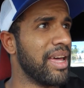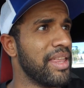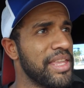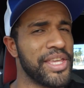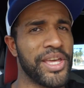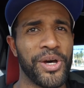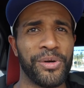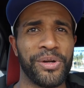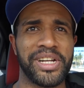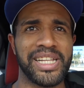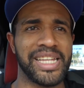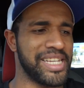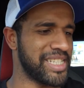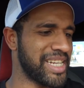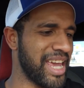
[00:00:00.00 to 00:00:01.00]
The old
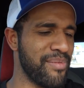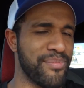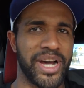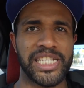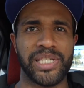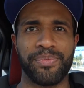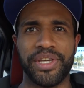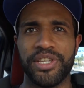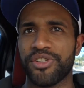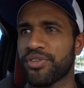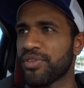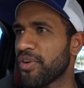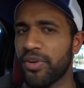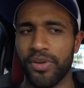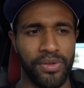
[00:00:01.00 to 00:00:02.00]
cliche must be
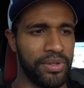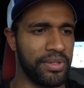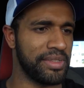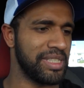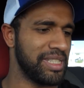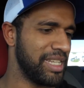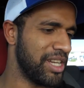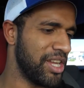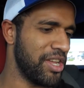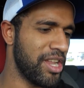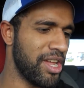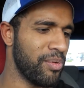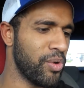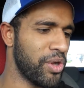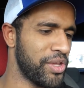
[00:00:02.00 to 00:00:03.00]
true. You don't
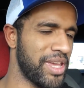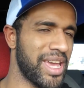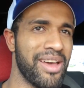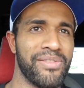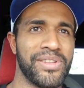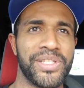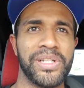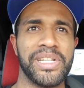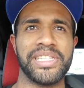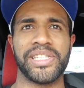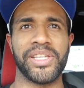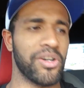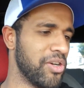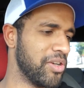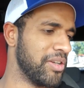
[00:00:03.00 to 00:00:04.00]
know what you have until it's
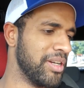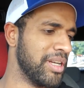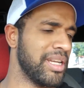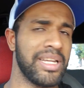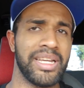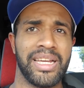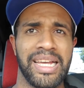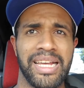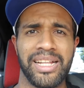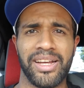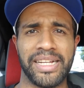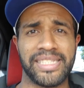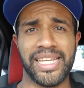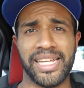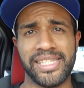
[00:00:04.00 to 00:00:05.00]
gone.
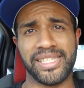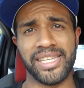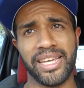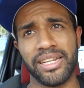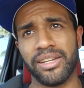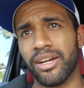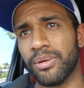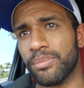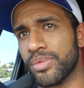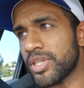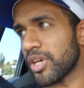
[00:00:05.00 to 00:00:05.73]
Like dead set, I'm